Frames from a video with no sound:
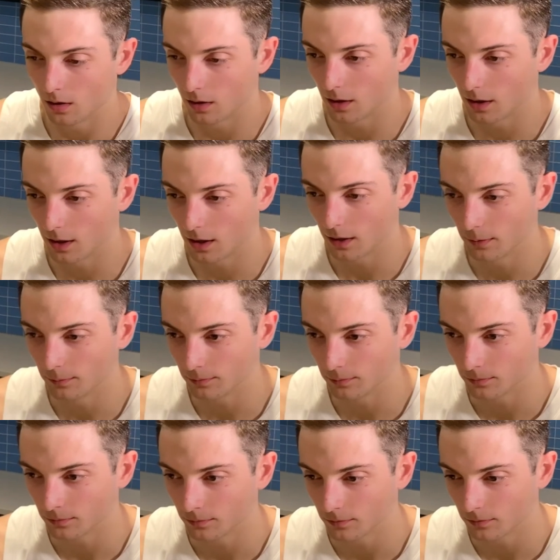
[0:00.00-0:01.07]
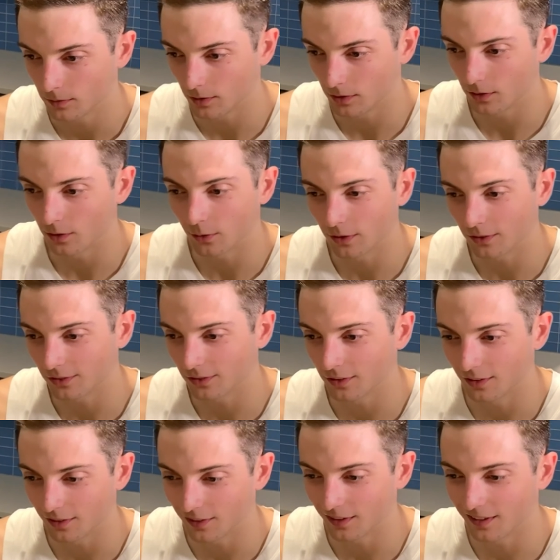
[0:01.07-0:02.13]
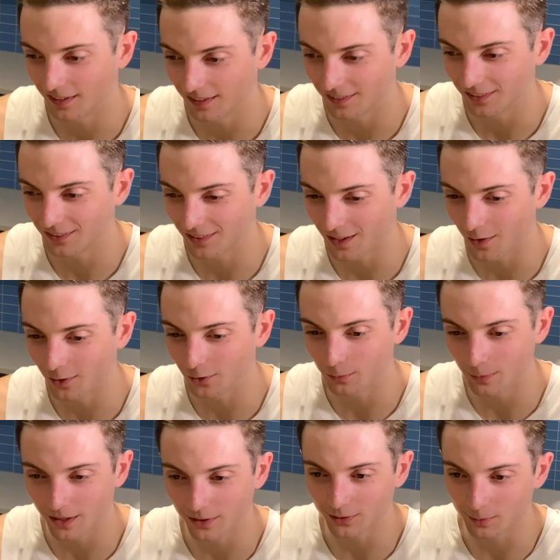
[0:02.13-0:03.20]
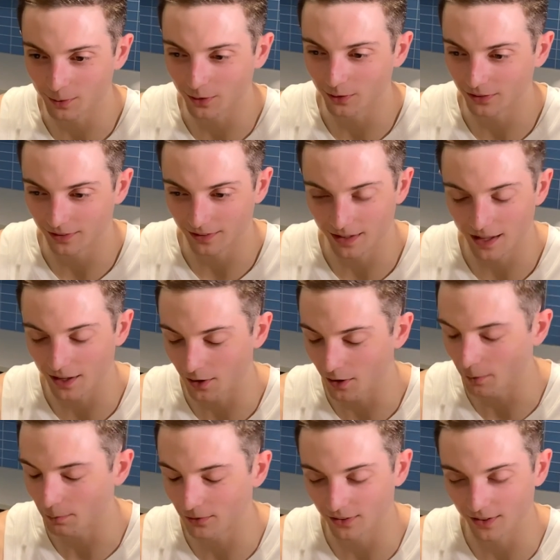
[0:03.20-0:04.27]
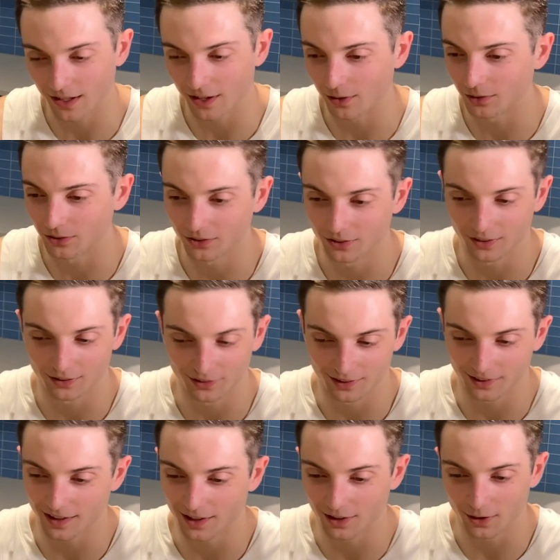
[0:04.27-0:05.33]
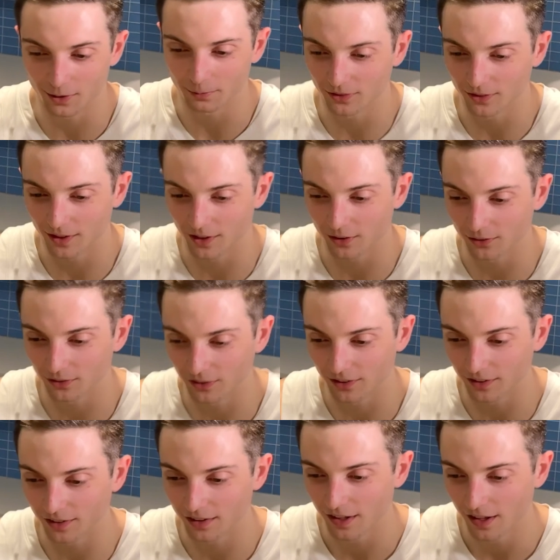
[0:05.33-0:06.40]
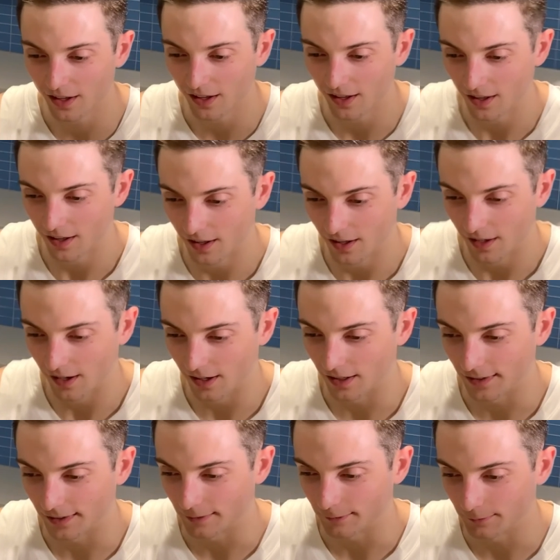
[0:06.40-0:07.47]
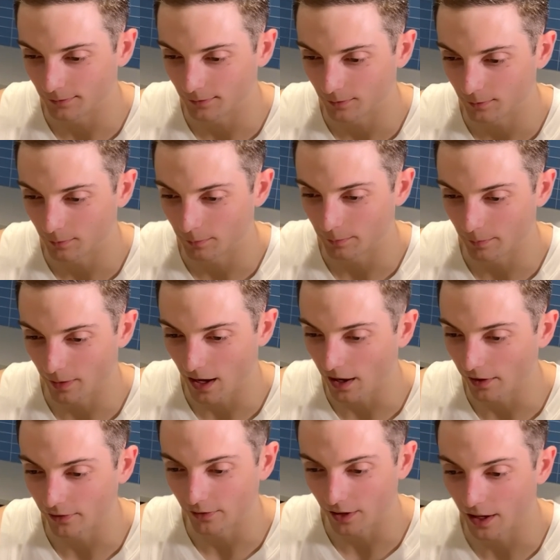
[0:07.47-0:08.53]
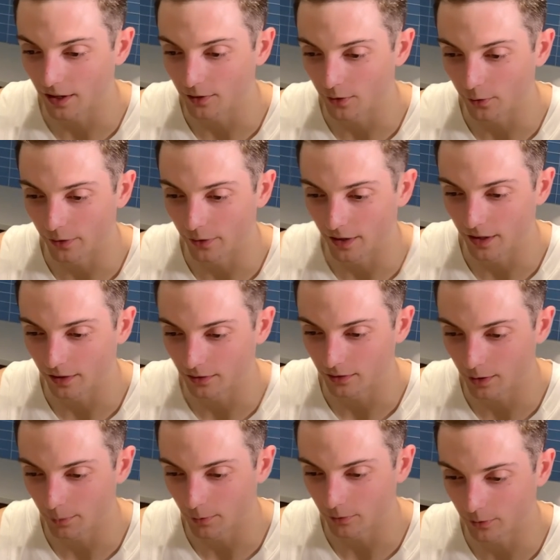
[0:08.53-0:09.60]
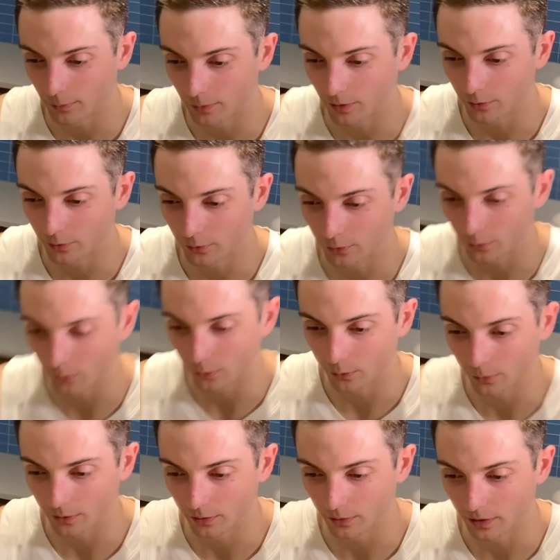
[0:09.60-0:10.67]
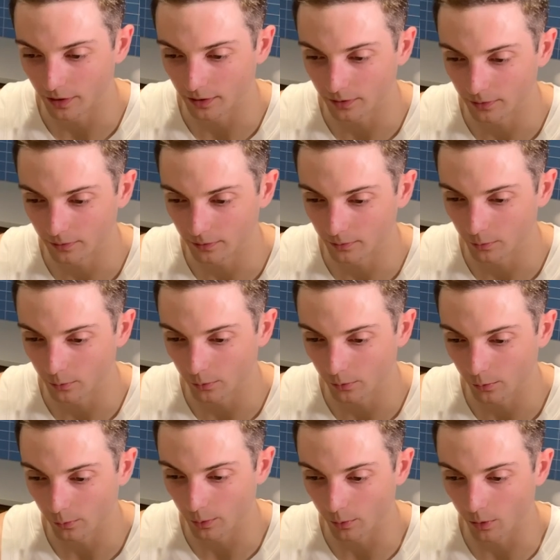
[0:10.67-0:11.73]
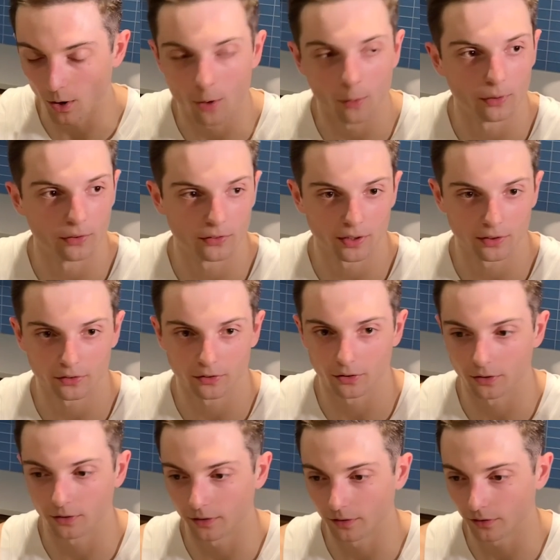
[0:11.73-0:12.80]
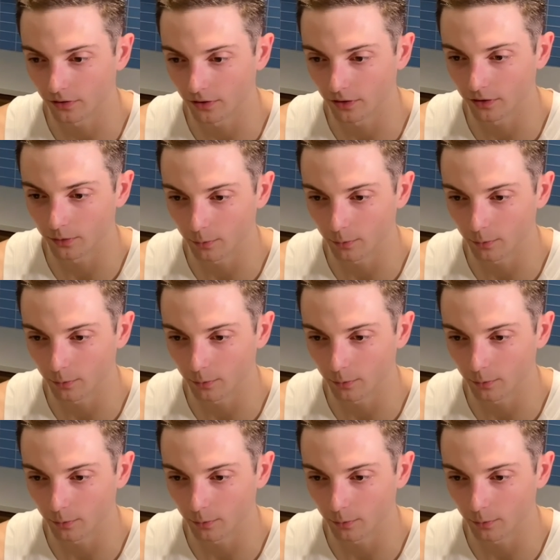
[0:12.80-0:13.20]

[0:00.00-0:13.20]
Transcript: You know, it's college basketball. It's a lot of ups and downs. I know that coming from a different school where, like, we were always tested early in the season.